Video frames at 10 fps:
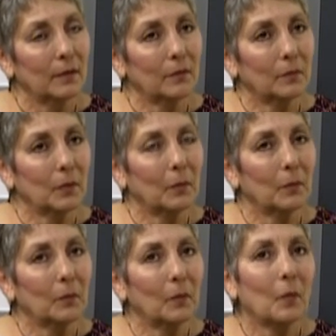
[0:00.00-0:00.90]
Well,
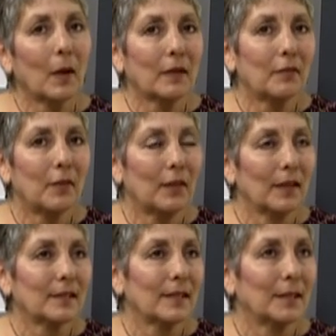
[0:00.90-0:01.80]
one of the
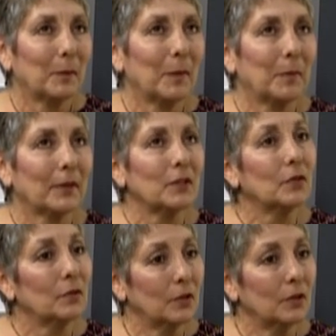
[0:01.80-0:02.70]
things I tell people is
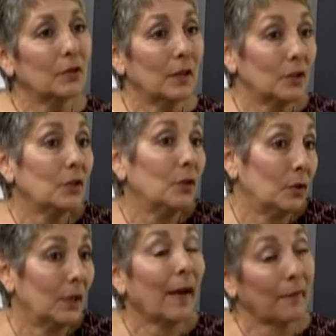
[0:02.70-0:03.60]
you it, you
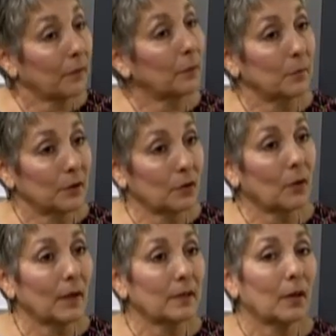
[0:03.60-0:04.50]
should have the room to store it.